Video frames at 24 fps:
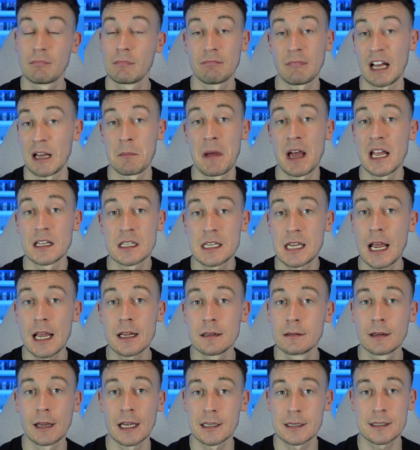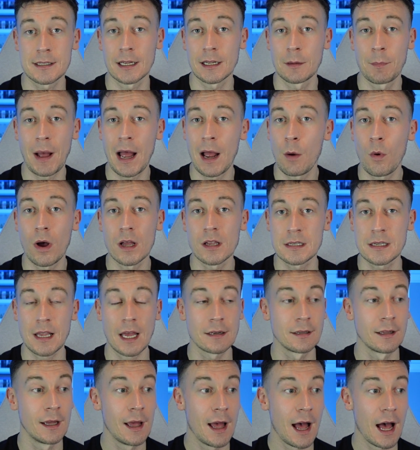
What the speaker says: I maintain, I stick by what I said.